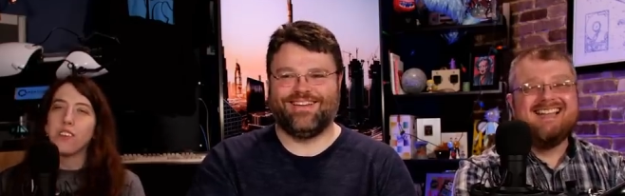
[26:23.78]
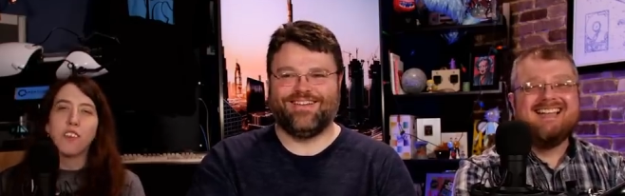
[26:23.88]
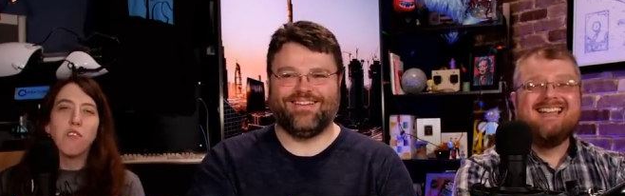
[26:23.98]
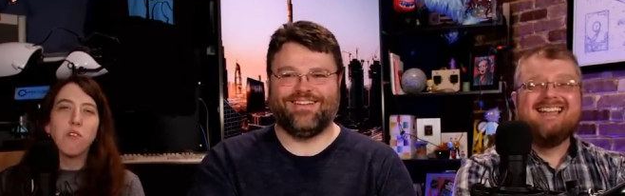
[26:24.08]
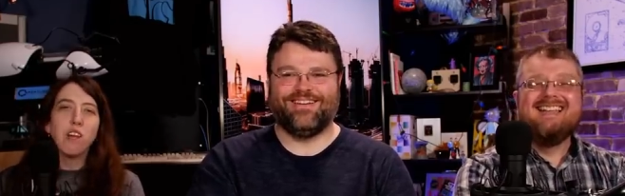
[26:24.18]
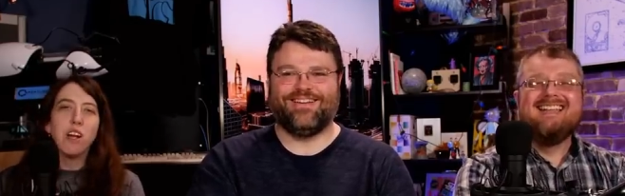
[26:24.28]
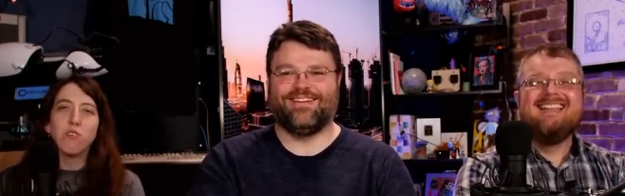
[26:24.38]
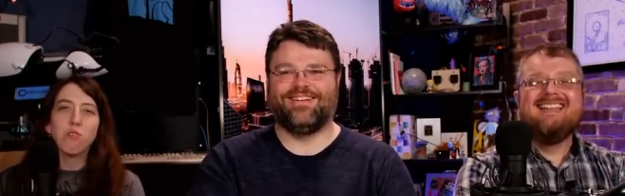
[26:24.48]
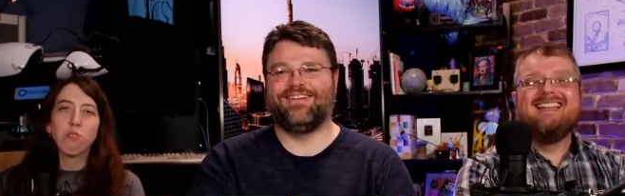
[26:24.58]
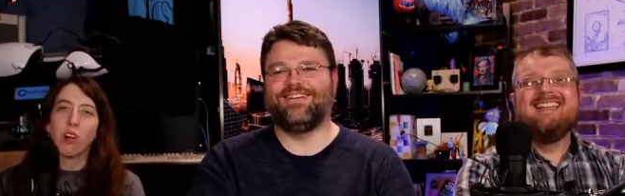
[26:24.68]
Speaker 1: it's everyone else
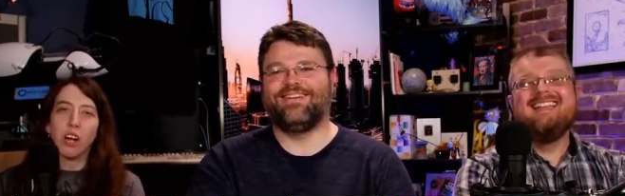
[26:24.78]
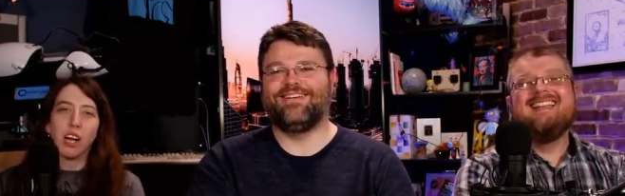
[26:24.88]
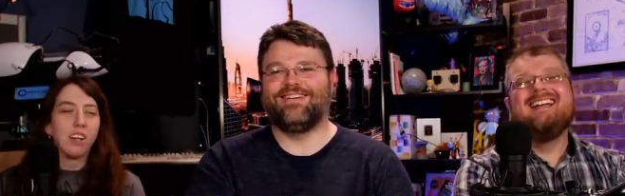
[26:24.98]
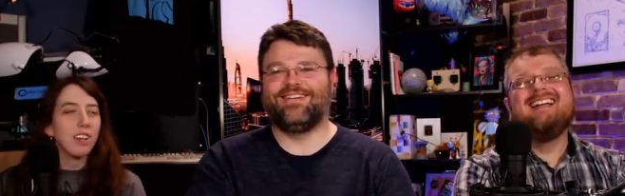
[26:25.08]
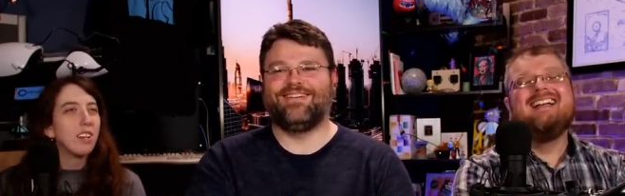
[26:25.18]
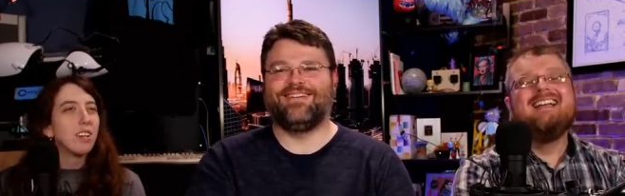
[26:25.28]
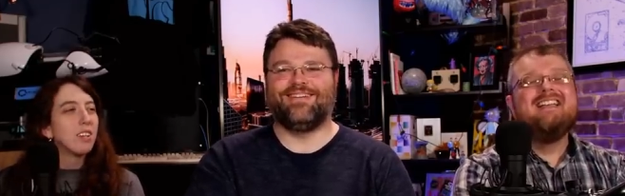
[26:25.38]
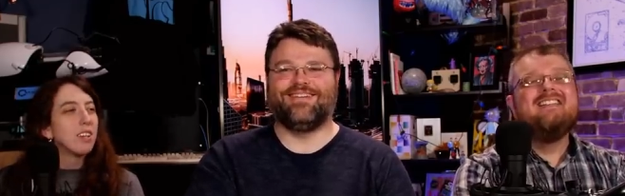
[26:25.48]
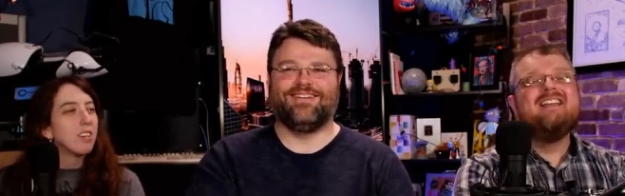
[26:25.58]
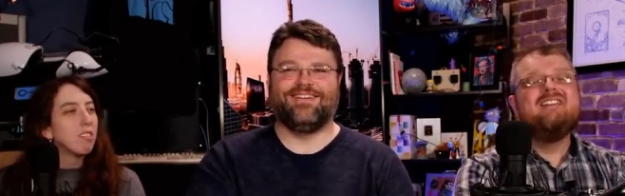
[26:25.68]
who's wrong.
Speaker 2: Uh,
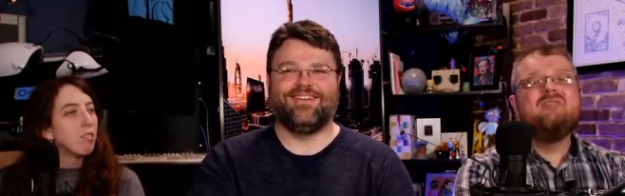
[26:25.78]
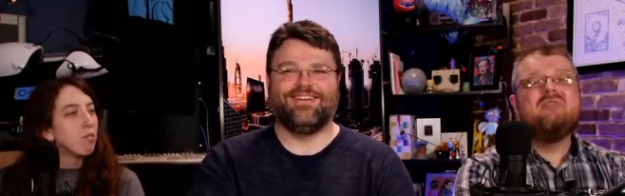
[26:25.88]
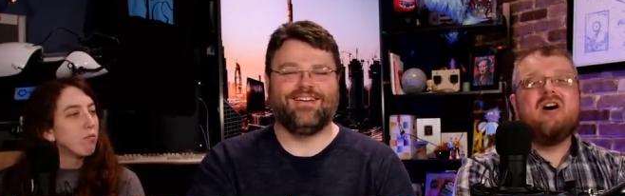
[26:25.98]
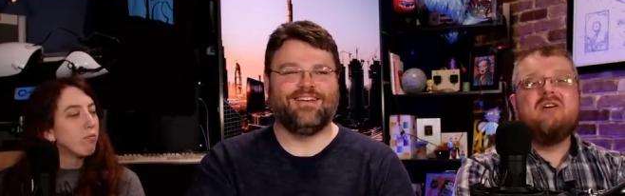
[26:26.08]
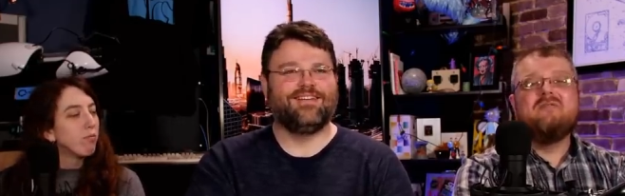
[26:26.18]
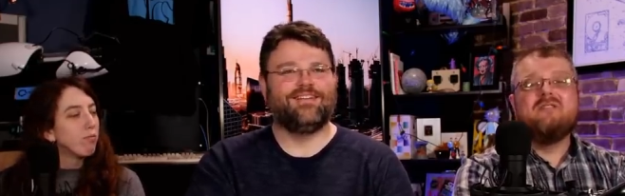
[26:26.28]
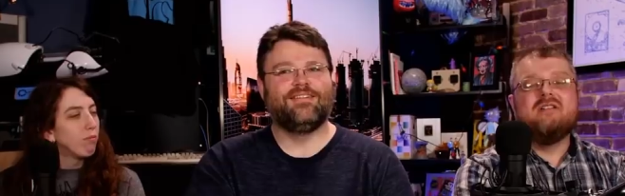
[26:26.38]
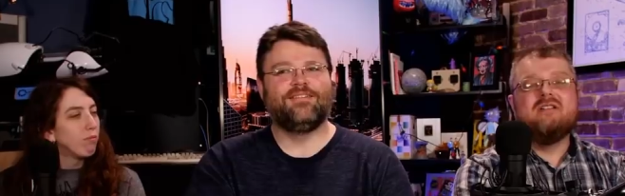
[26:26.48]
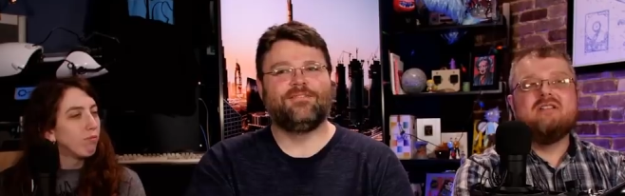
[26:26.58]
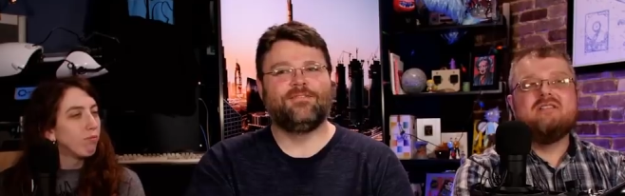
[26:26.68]
they do
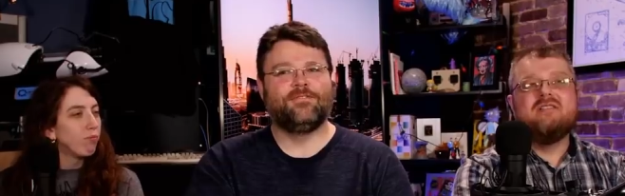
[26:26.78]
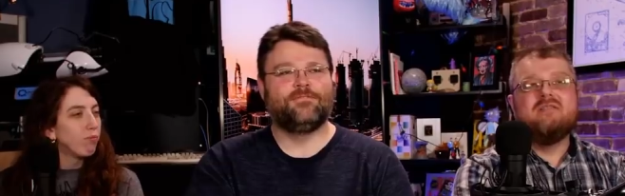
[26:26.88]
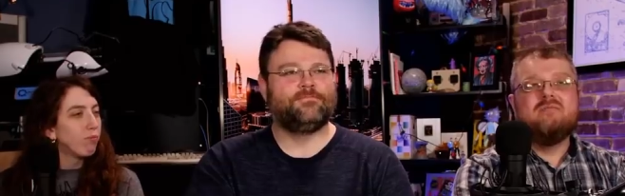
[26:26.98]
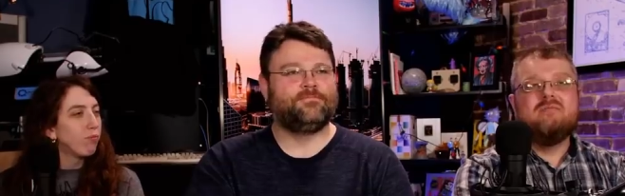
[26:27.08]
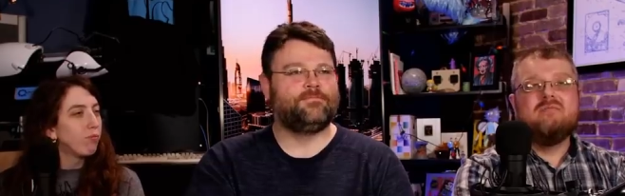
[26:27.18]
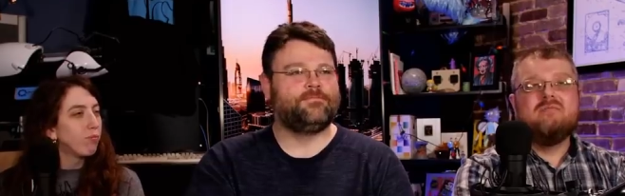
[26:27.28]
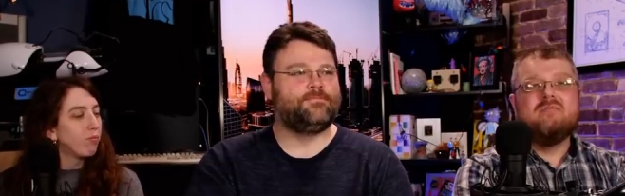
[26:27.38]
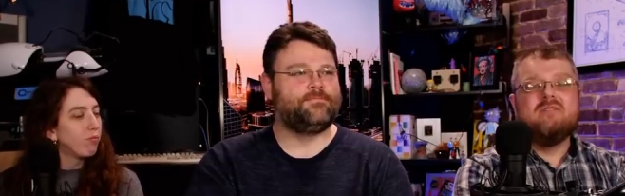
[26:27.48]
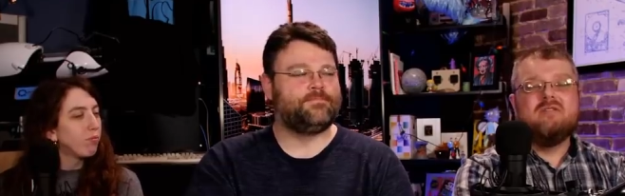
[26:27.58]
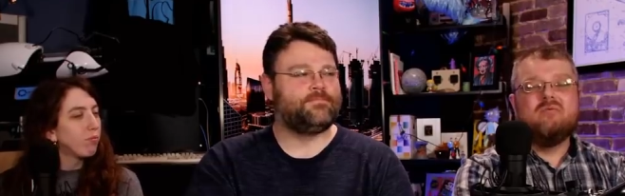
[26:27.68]
offer some
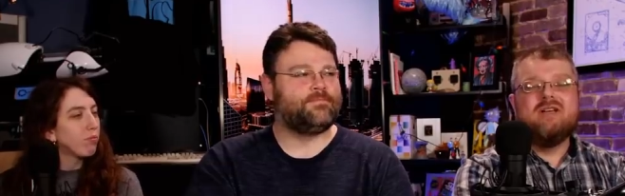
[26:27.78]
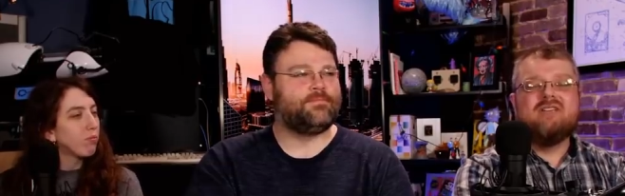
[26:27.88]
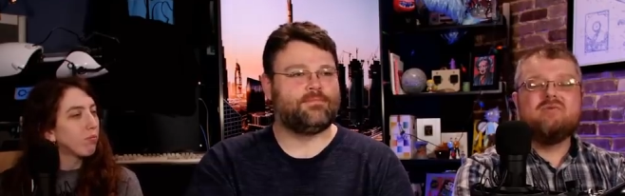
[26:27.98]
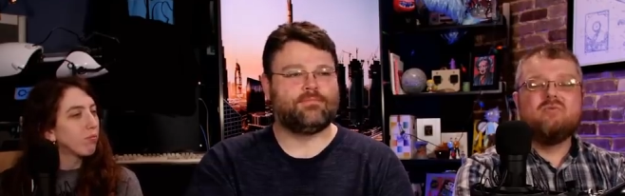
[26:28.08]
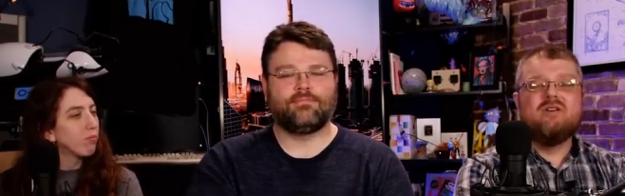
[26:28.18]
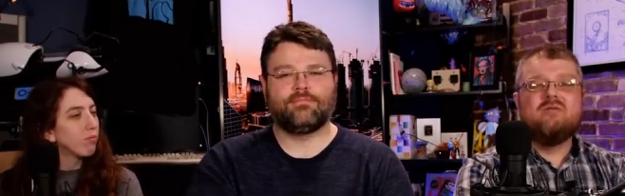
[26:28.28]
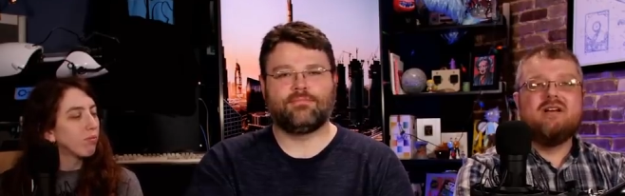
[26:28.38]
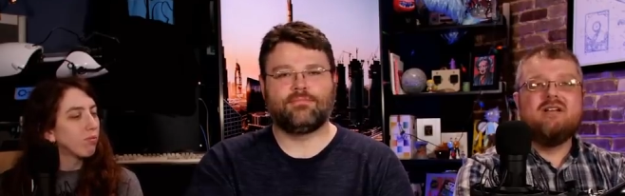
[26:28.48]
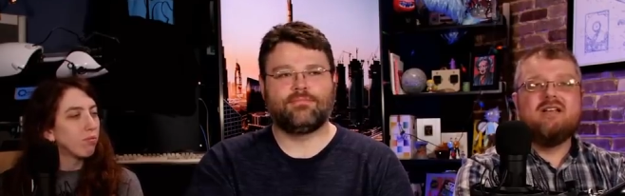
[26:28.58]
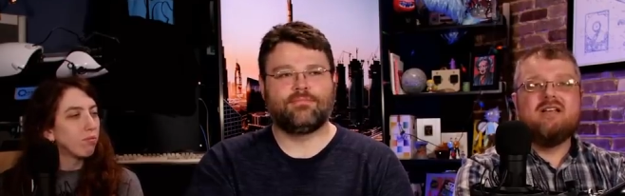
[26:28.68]
you know ways to work
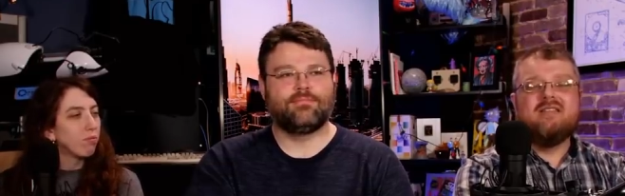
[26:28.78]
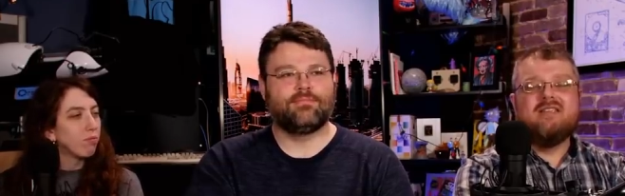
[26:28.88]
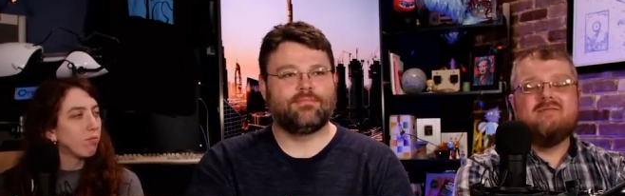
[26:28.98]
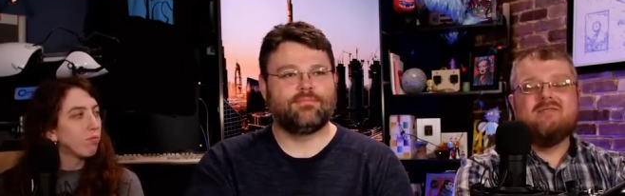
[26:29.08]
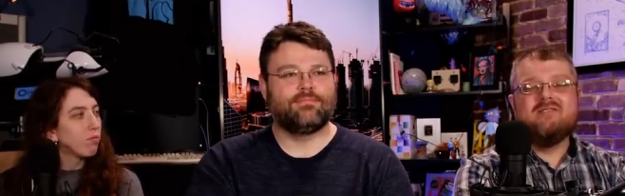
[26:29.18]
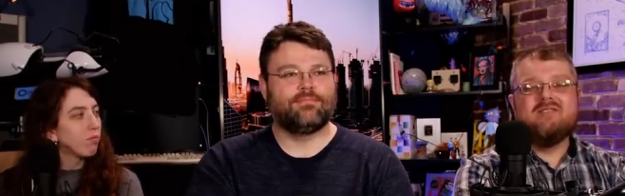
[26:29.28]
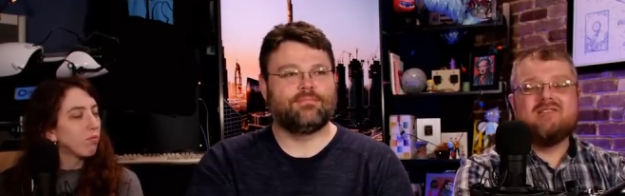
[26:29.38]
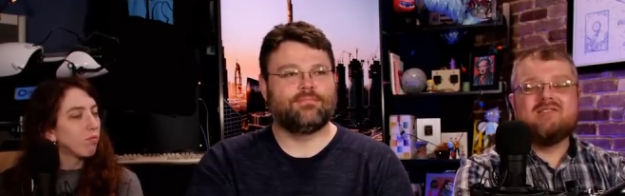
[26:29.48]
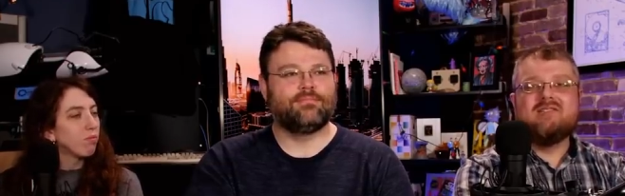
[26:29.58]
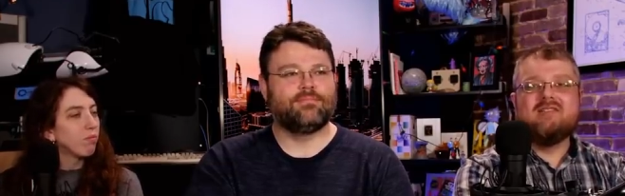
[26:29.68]
around it, and they give you
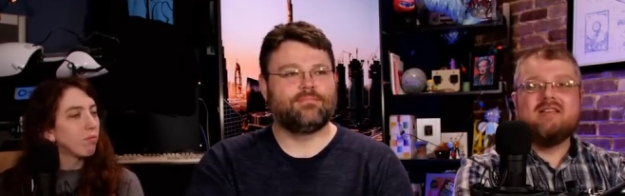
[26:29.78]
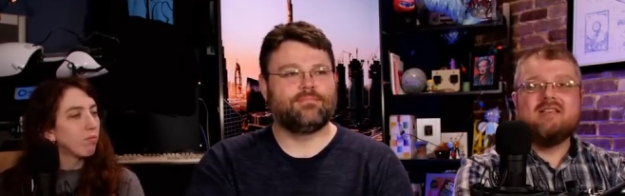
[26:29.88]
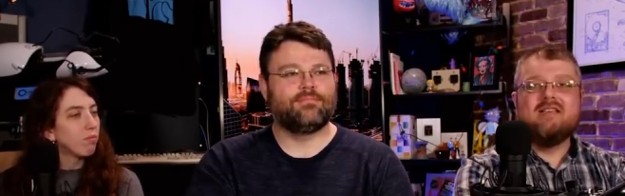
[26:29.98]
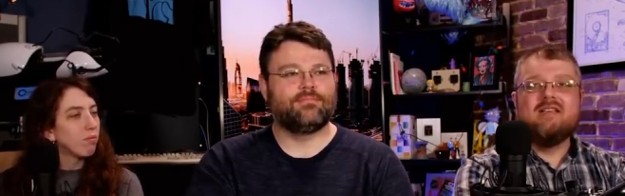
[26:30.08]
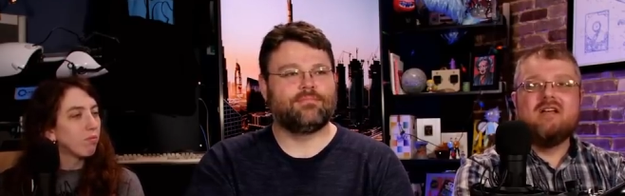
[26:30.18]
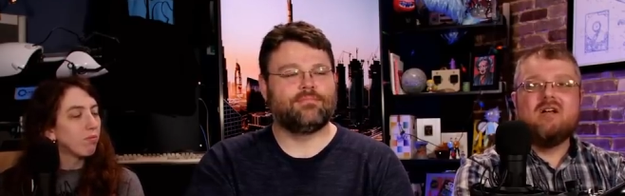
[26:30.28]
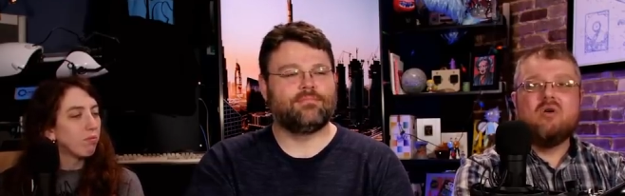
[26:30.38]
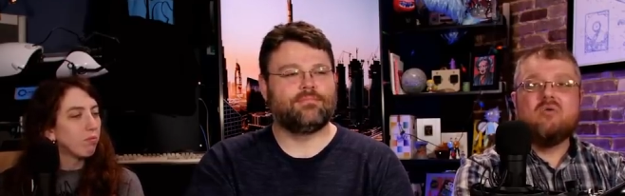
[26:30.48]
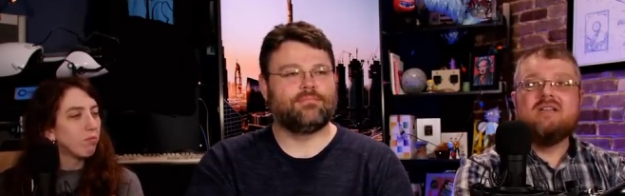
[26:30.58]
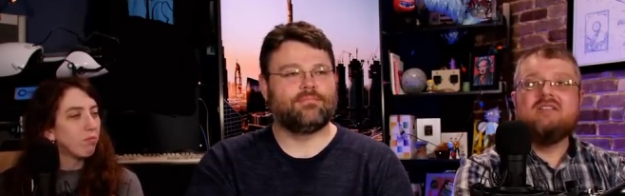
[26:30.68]
suggestions like
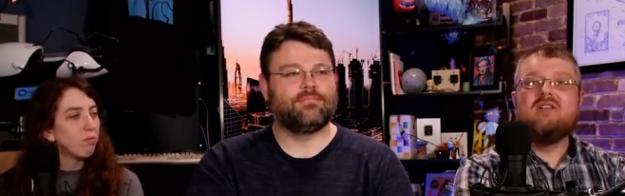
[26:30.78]
only